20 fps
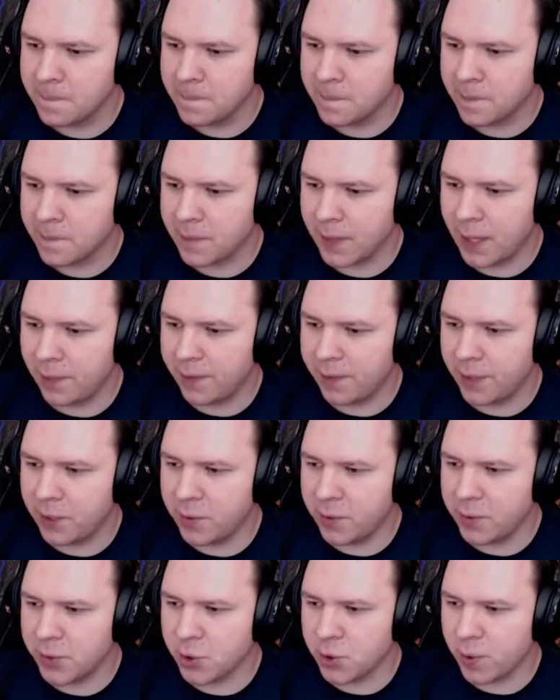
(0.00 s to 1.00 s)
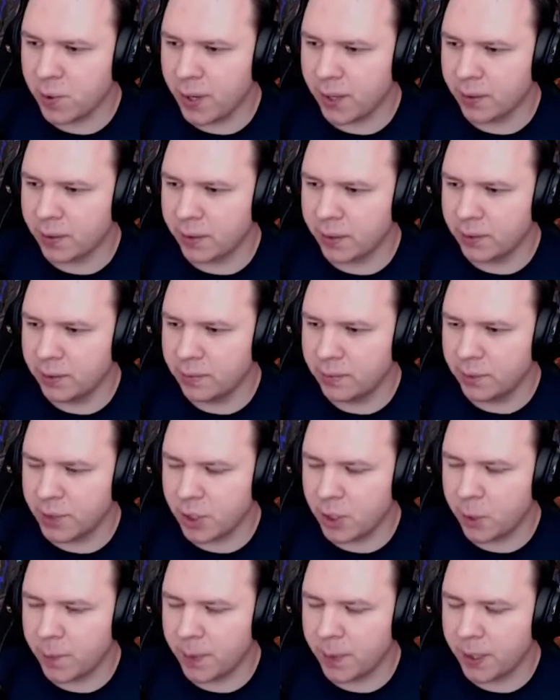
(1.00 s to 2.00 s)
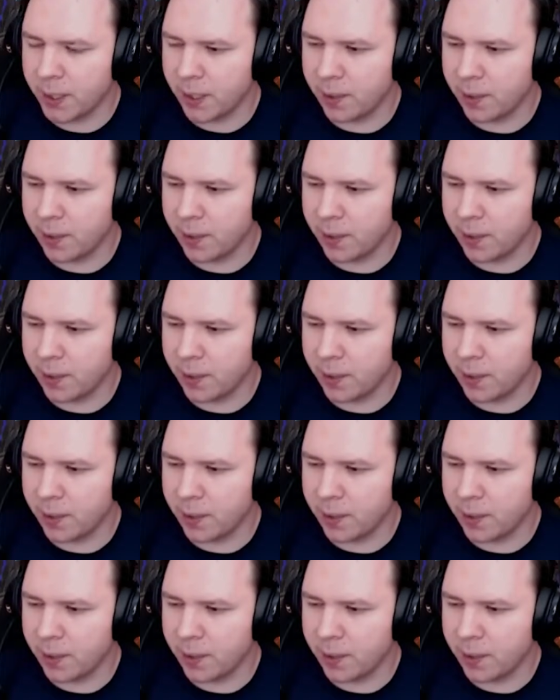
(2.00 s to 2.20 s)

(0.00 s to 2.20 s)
Now if I do this correctly, which I hope I can,